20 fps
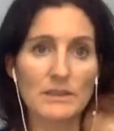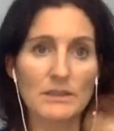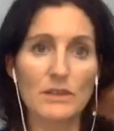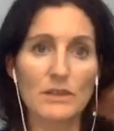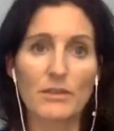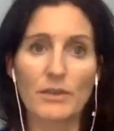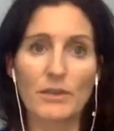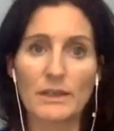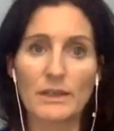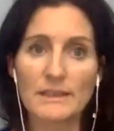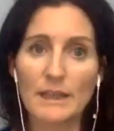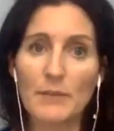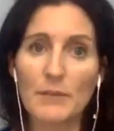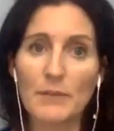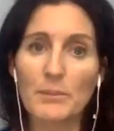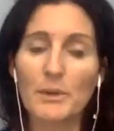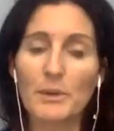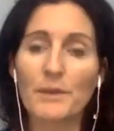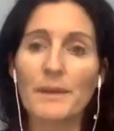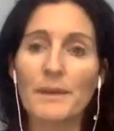So, for
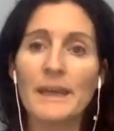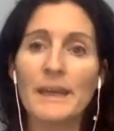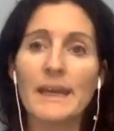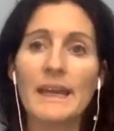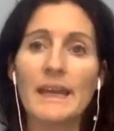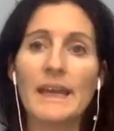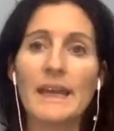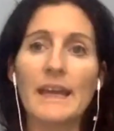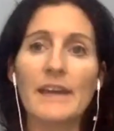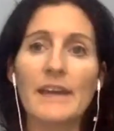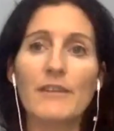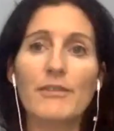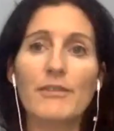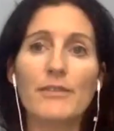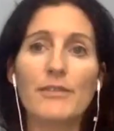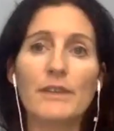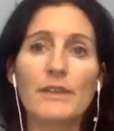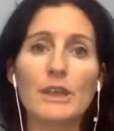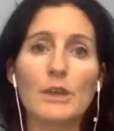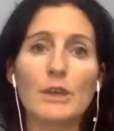example, if
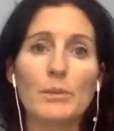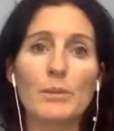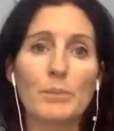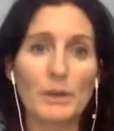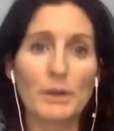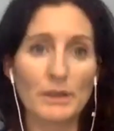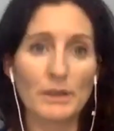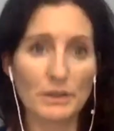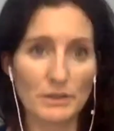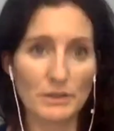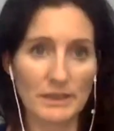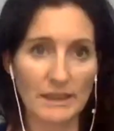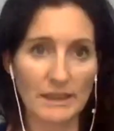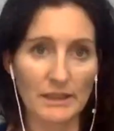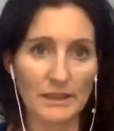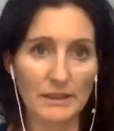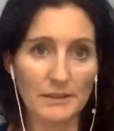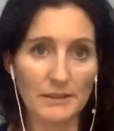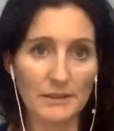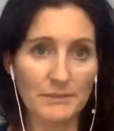you burnt your
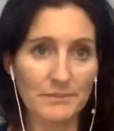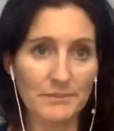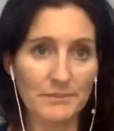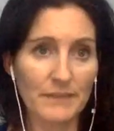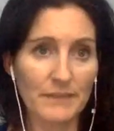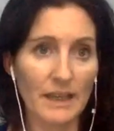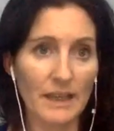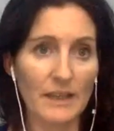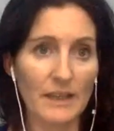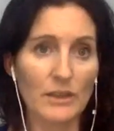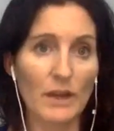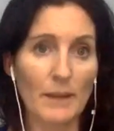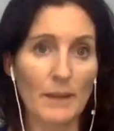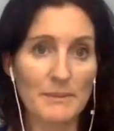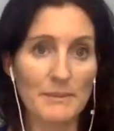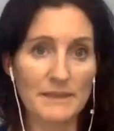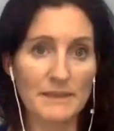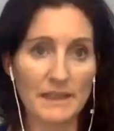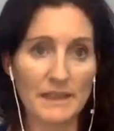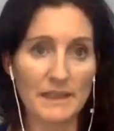dinner and you're
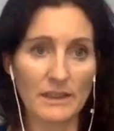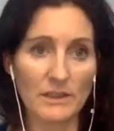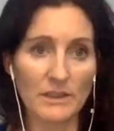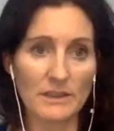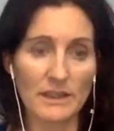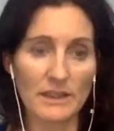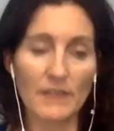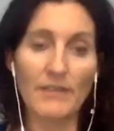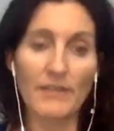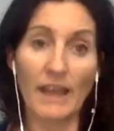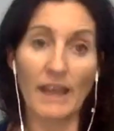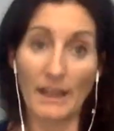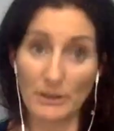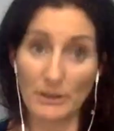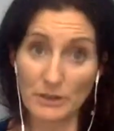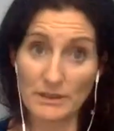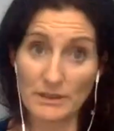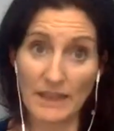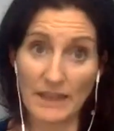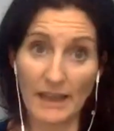upset at yourself and
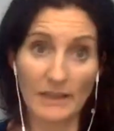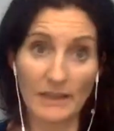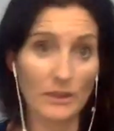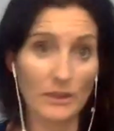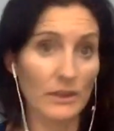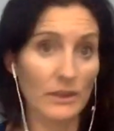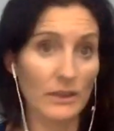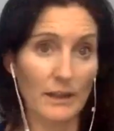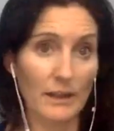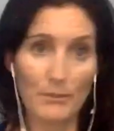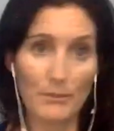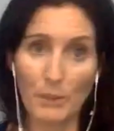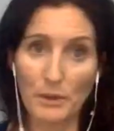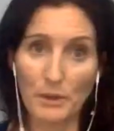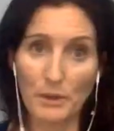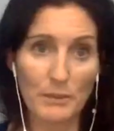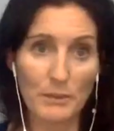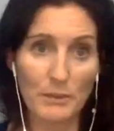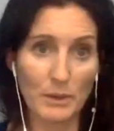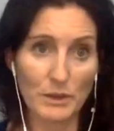you're sad you can have both
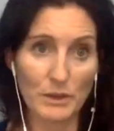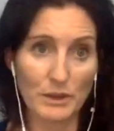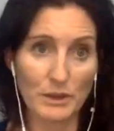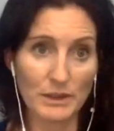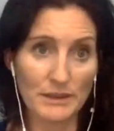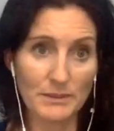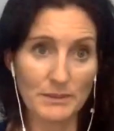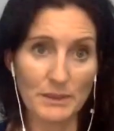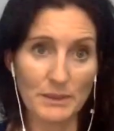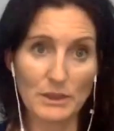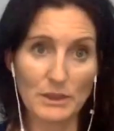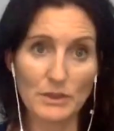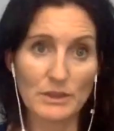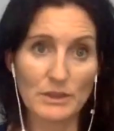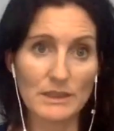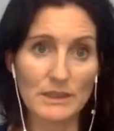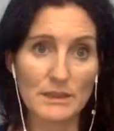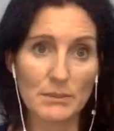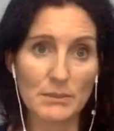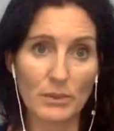emotions because you're
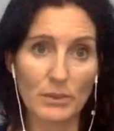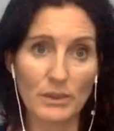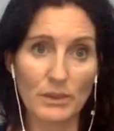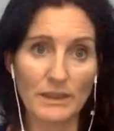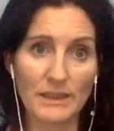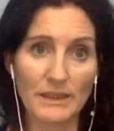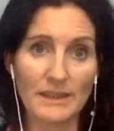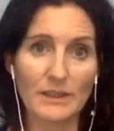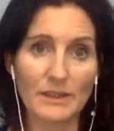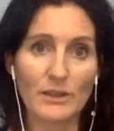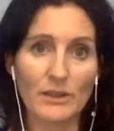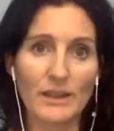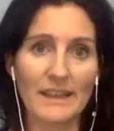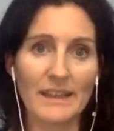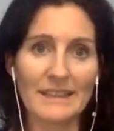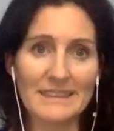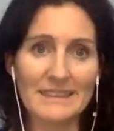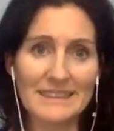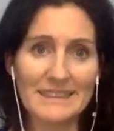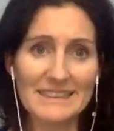disappointed and you're like
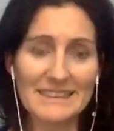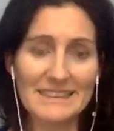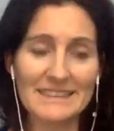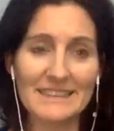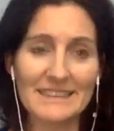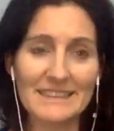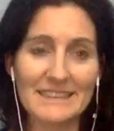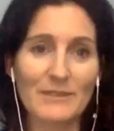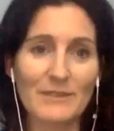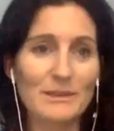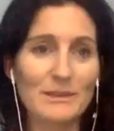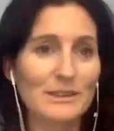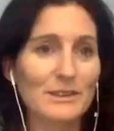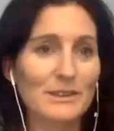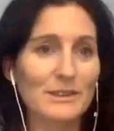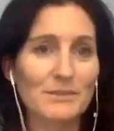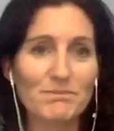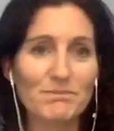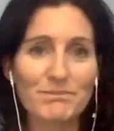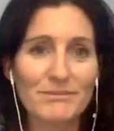oh i was
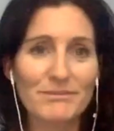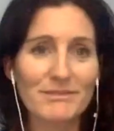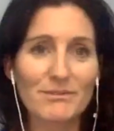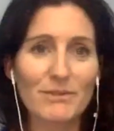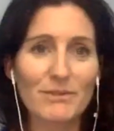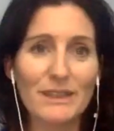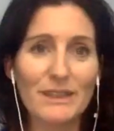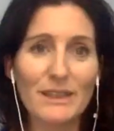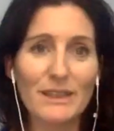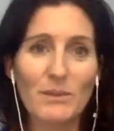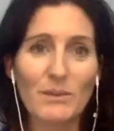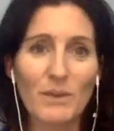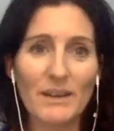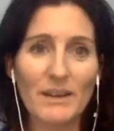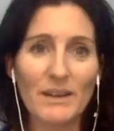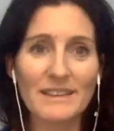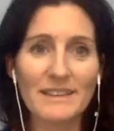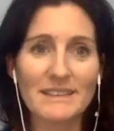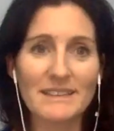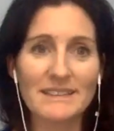really
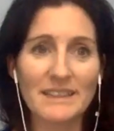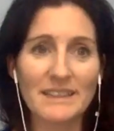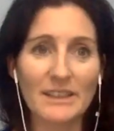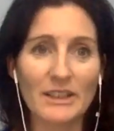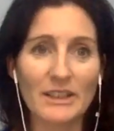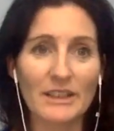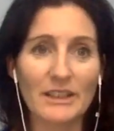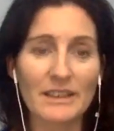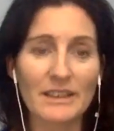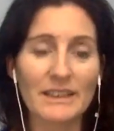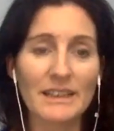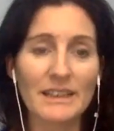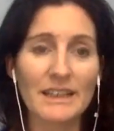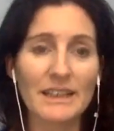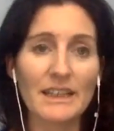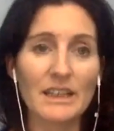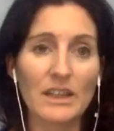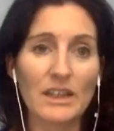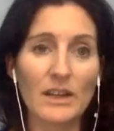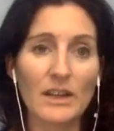wanted this dinner
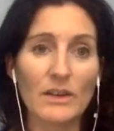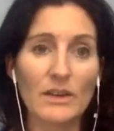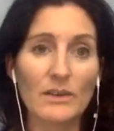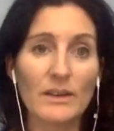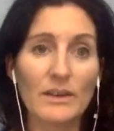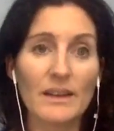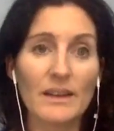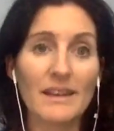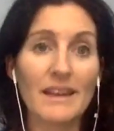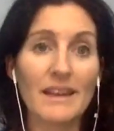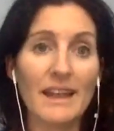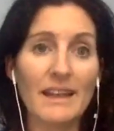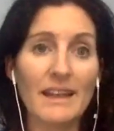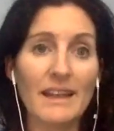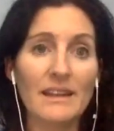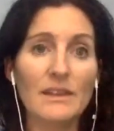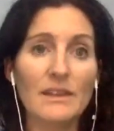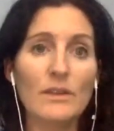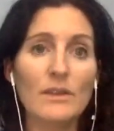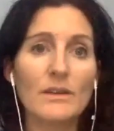you know
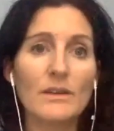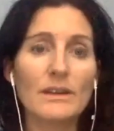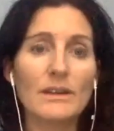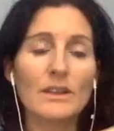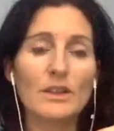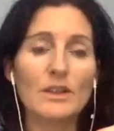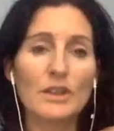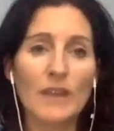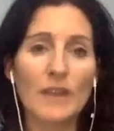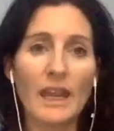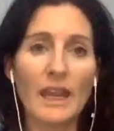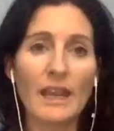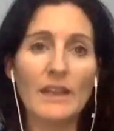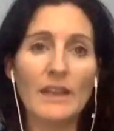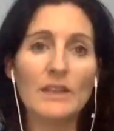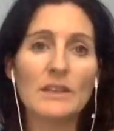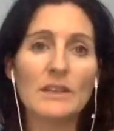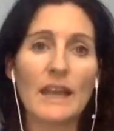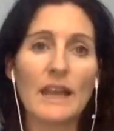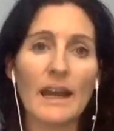then you can
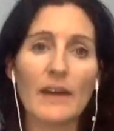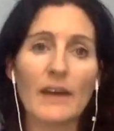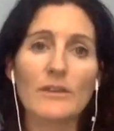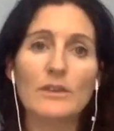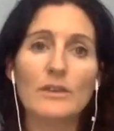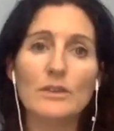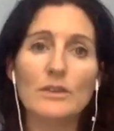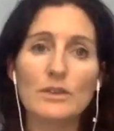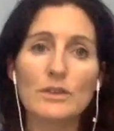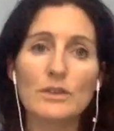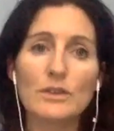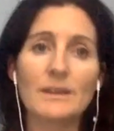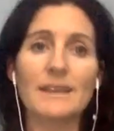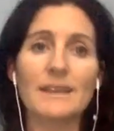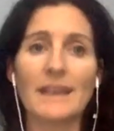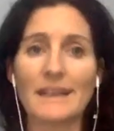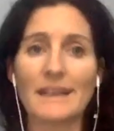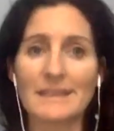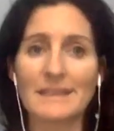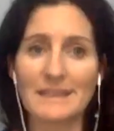change how you do it
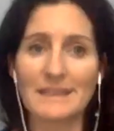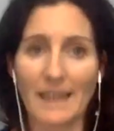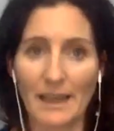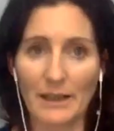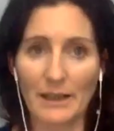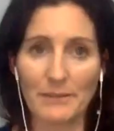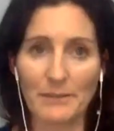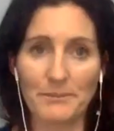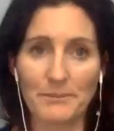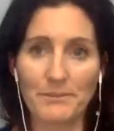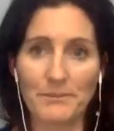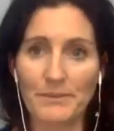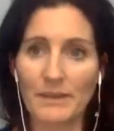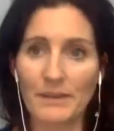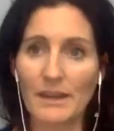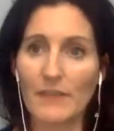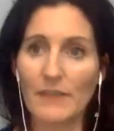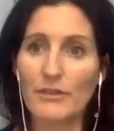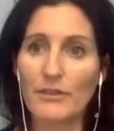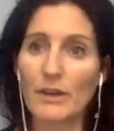next time
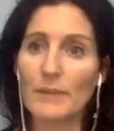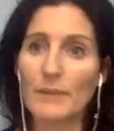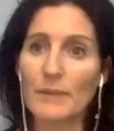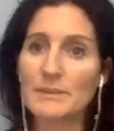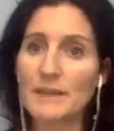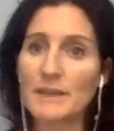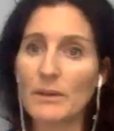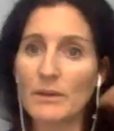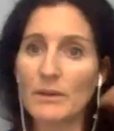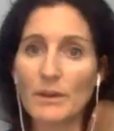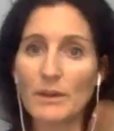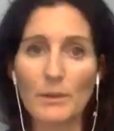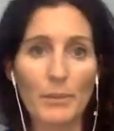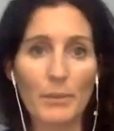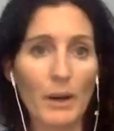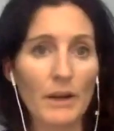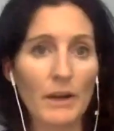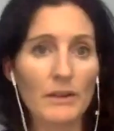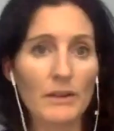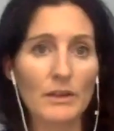if you're upset with your
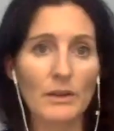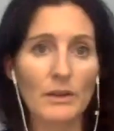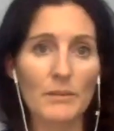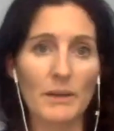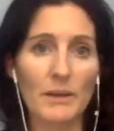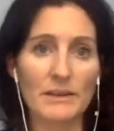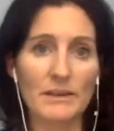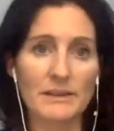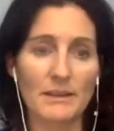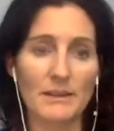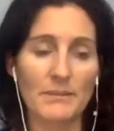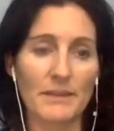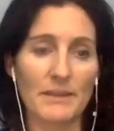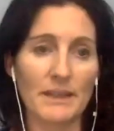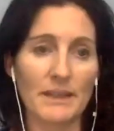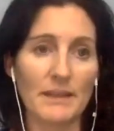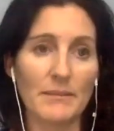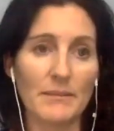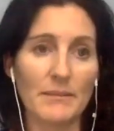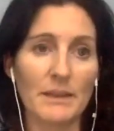partner about
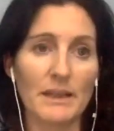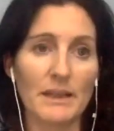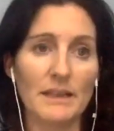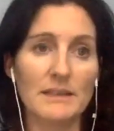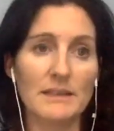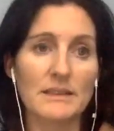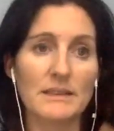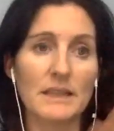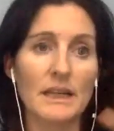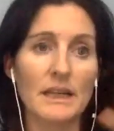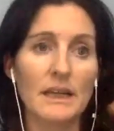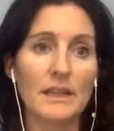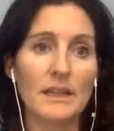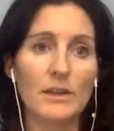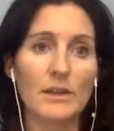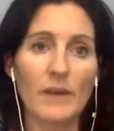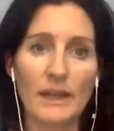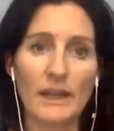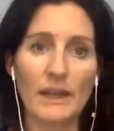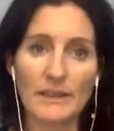something because
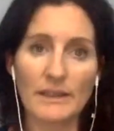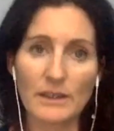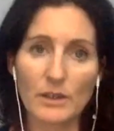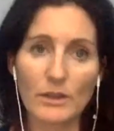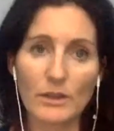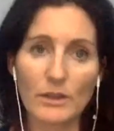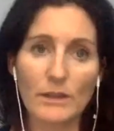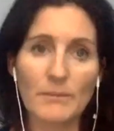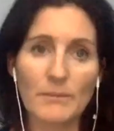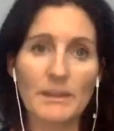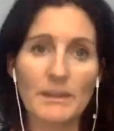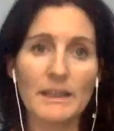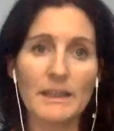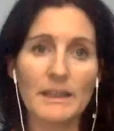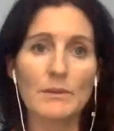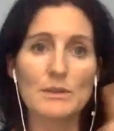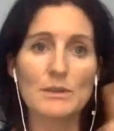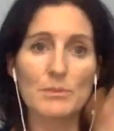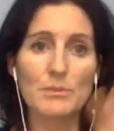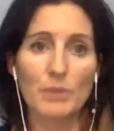you had an agreement it
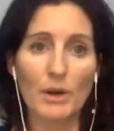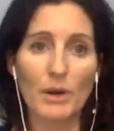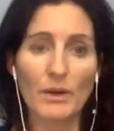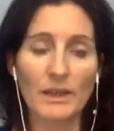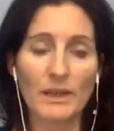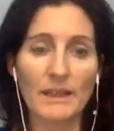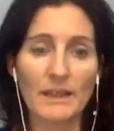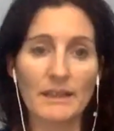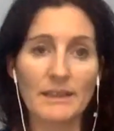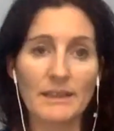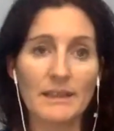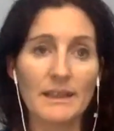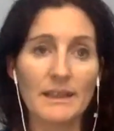was broken